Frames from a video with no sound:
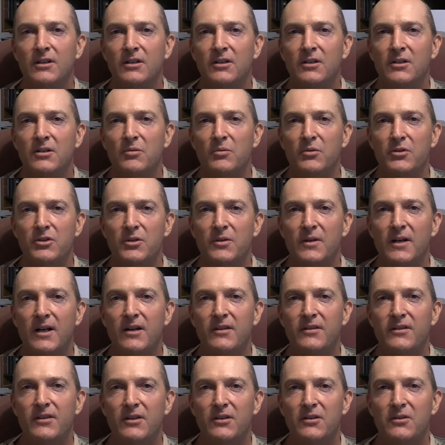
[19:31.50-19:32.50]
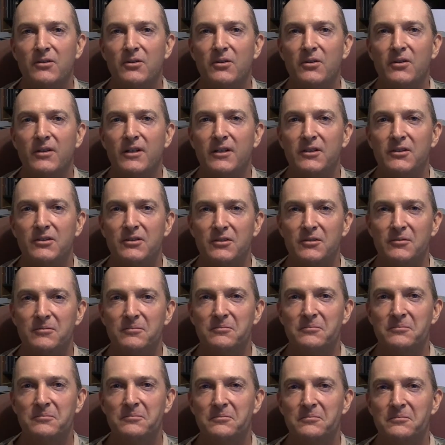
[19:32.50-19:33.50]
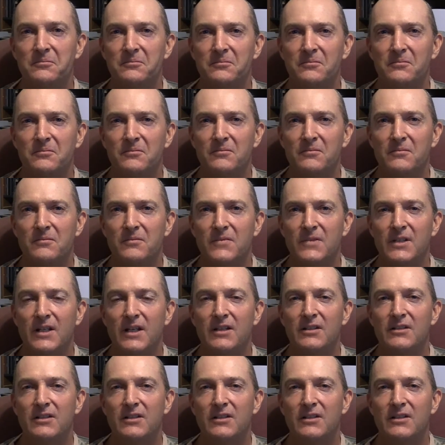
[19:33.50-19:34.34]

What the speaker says: When you're out there in creation, take